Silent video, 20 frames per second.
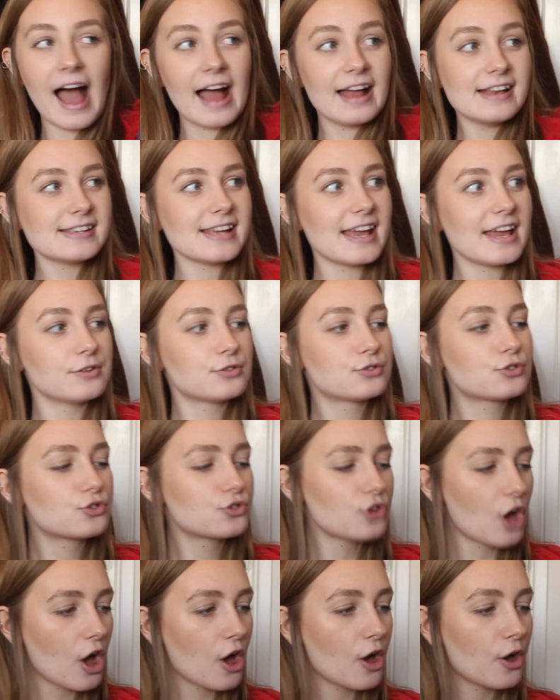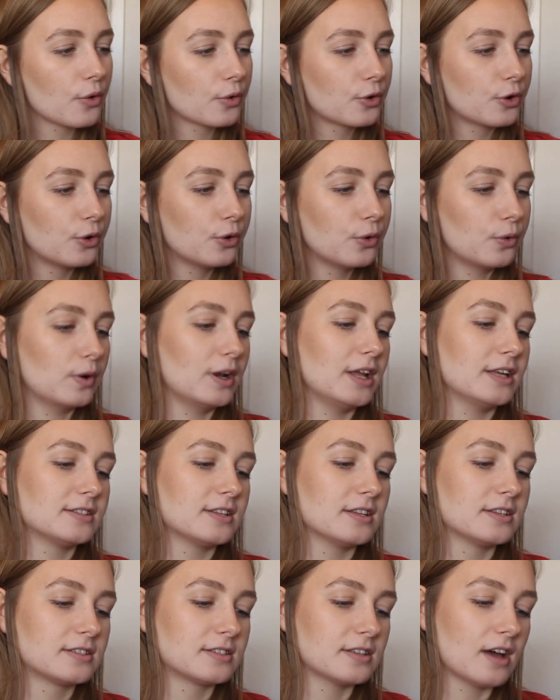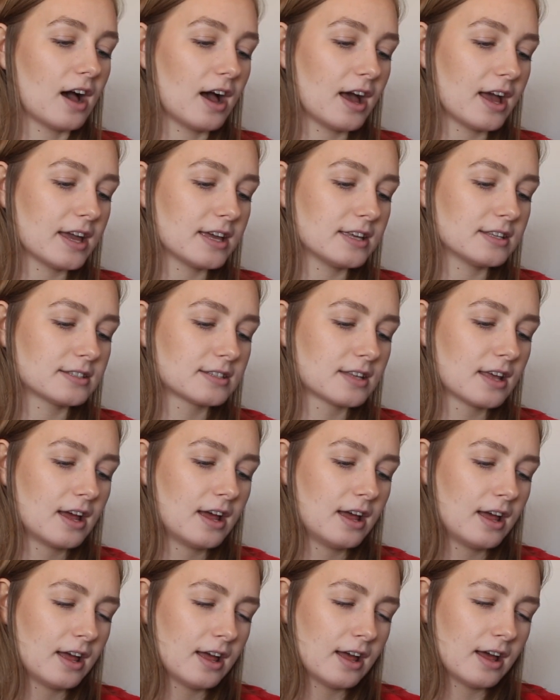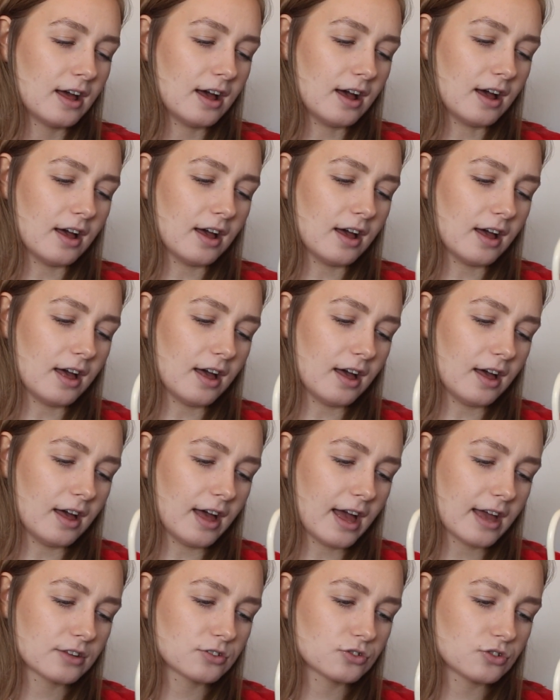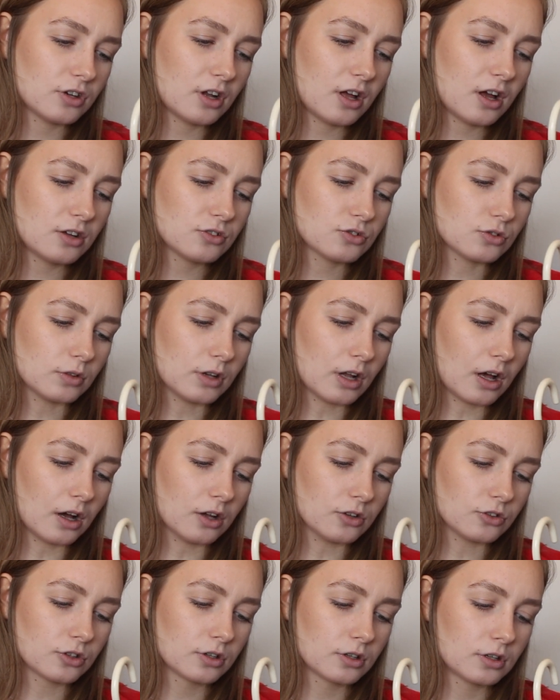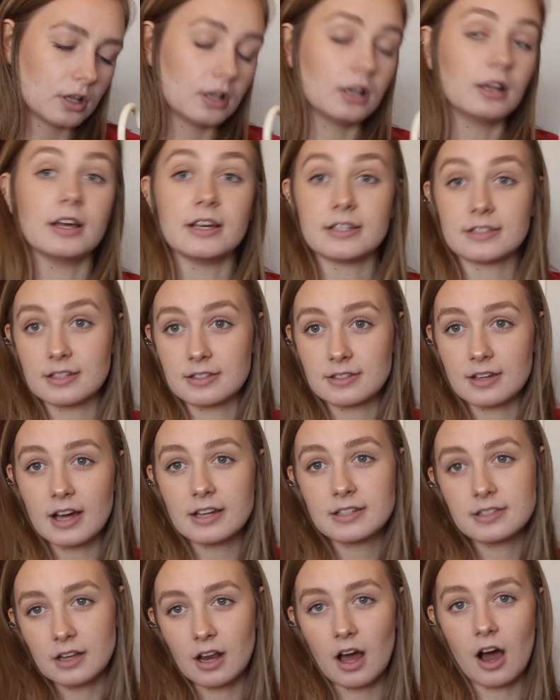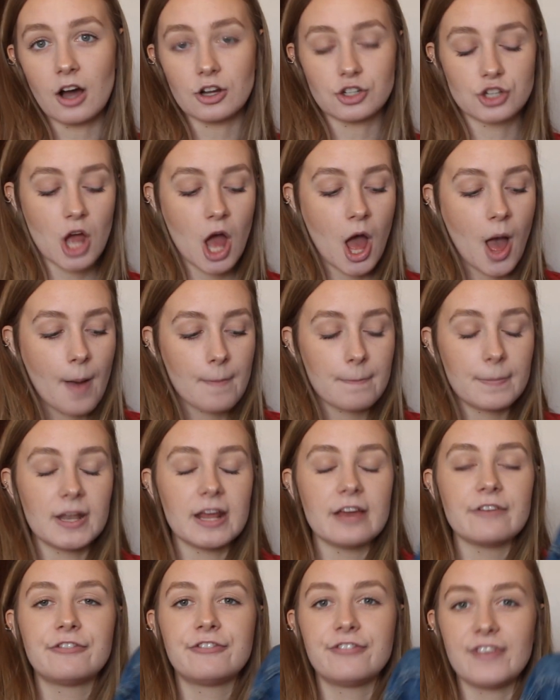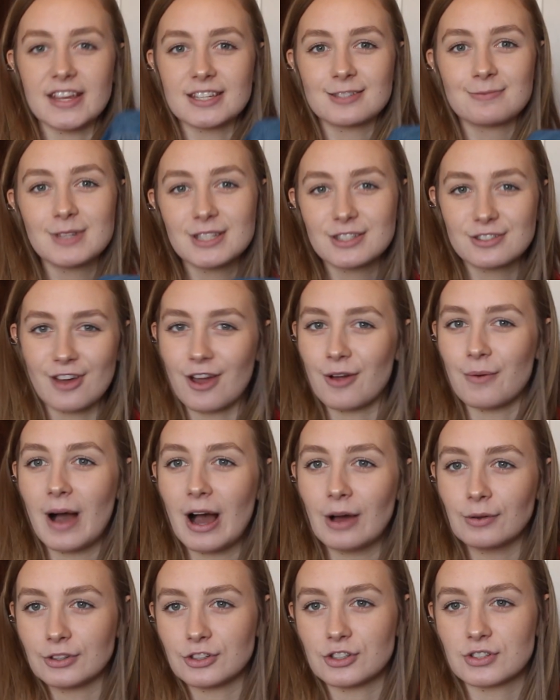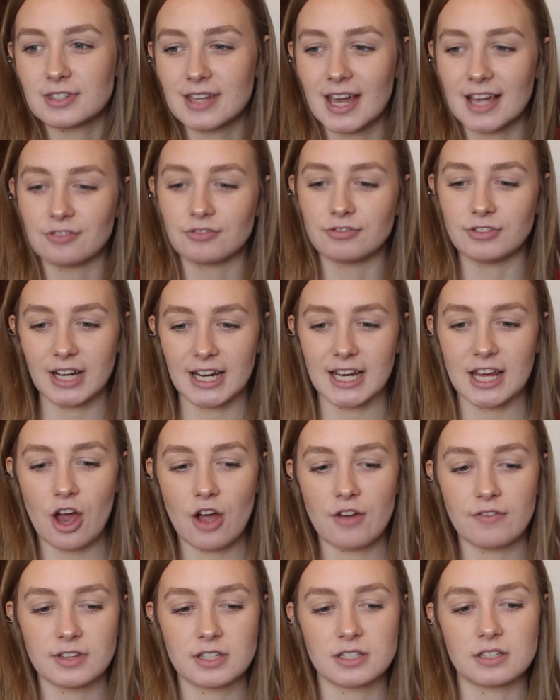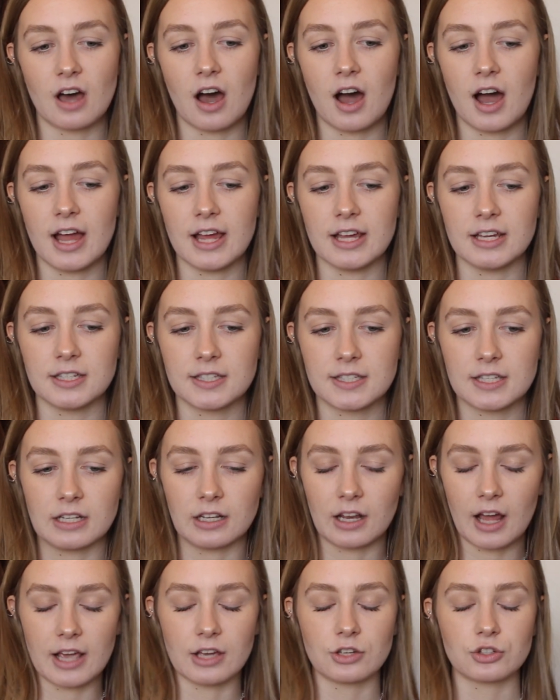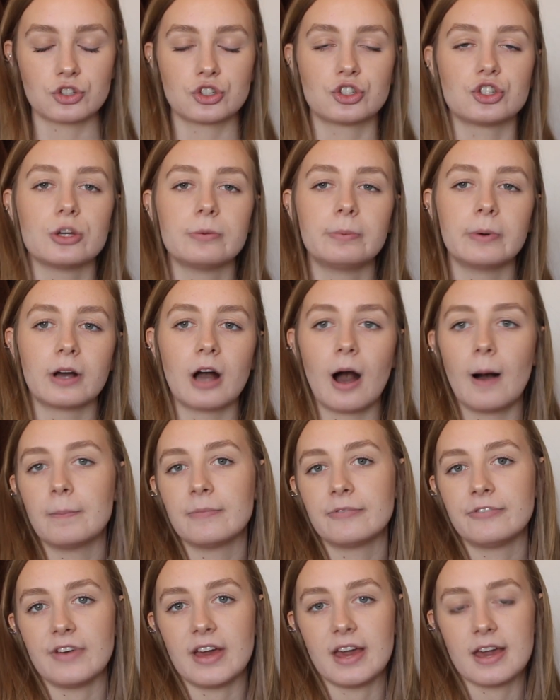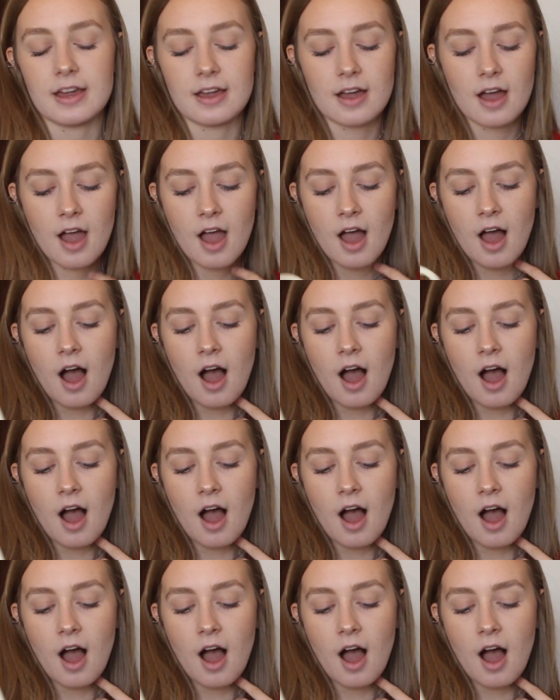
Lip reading: And it's so cool. It's a size extra large or large? It's a size large, but it fits me so well. Just like really oversized, like super comfy.